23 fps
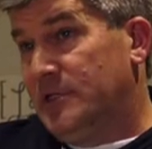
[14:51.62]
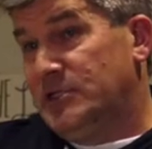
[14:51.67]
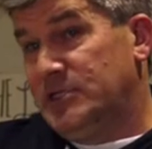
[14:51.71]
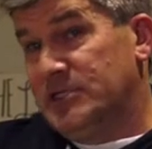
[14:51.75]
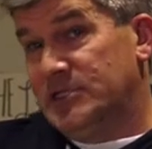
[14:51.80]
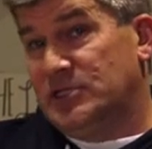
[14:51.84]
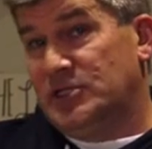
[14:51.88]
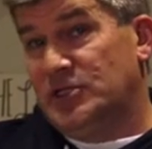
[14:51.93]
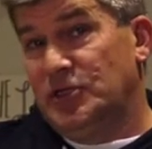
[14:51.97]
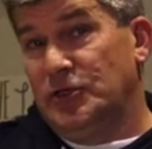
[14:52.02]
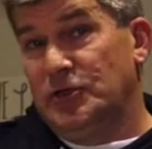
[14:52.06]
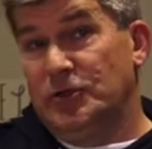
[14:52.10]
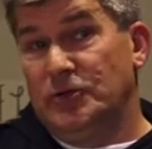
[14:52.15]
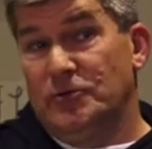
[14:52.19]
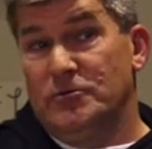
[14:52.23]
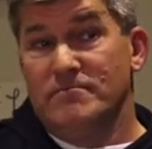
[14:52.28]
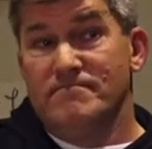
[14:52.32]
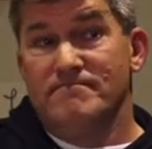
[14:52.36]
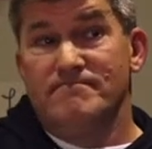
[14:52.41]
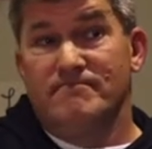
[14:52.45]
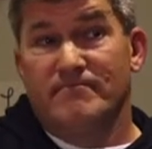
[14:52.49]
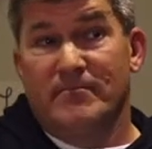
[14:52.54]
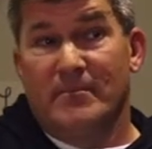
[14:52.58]
just
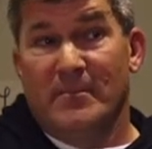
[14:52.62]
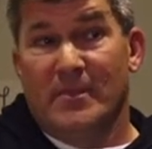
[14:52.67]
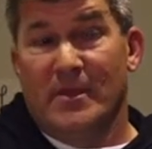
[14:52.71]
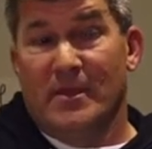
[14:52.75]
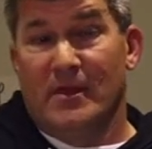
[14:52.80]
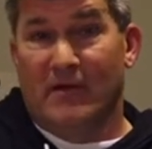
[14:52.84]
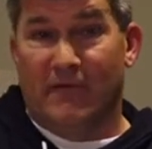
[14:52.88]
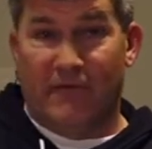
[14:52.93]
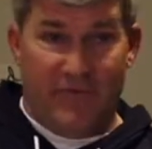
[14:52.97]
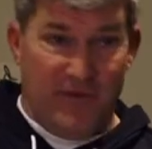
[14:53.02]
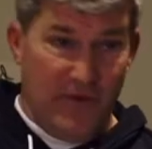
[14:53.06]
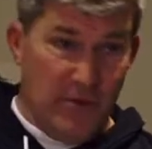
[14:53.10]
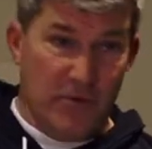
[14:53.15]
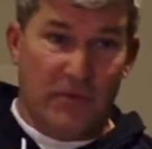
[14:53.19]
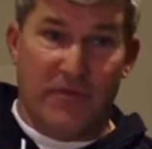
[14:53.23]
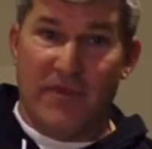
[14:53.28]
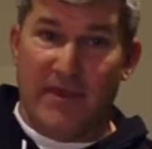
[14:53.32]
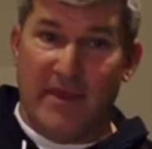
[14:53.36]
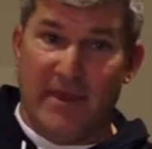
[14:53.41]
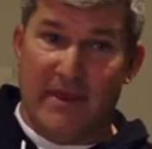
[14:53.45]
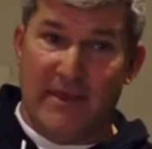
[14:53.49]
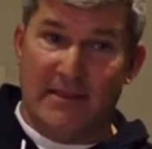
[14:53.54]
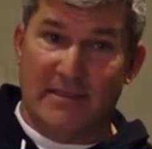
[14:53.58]
do a few
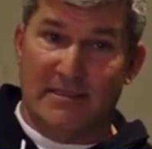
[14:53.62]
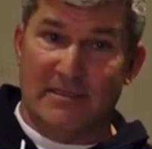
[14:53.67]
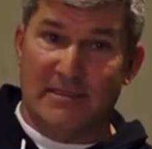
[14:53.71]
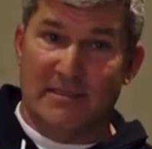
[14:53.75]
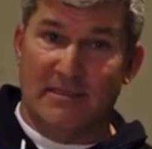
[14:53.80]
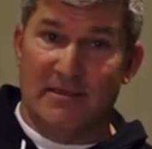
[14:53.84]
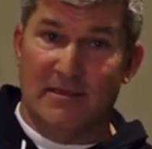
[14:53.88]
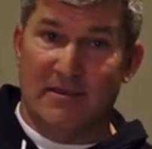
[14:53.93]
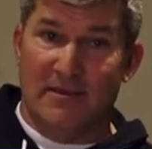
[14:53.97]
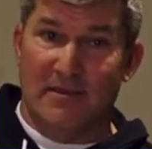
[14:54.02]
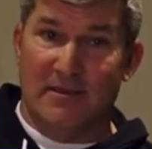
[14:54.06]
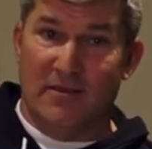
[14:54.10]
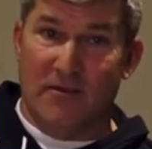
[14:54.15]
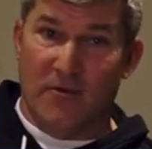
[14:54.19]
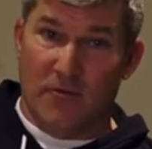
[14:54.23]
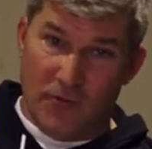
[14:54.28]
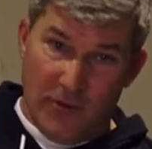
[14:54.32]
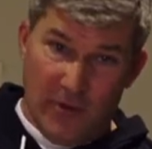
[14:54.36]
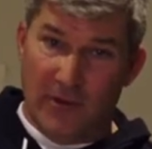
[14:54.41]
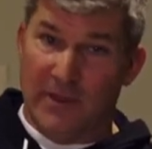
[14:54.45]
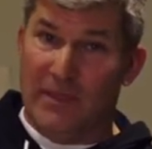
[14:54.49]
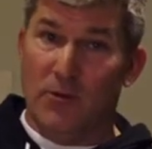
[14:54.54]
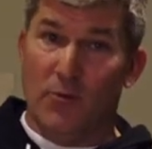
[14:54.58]
things
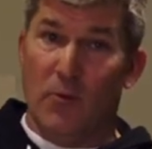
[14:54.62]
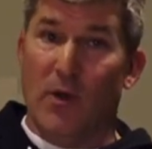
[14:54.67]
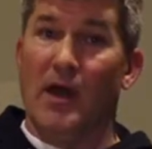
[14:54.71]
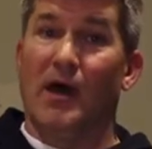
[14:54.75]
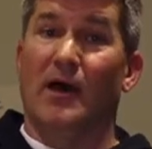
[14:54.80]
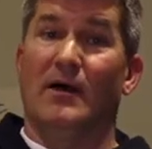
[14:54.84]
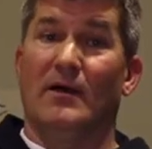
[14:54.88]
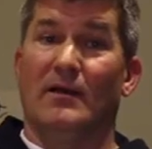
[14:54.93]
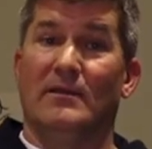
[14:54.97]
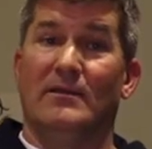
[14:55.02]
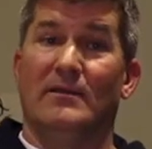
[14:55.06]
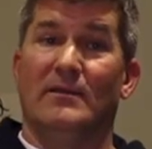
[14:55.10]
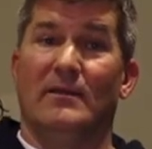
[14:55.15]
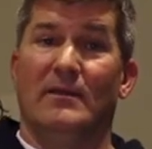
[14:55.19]
really well.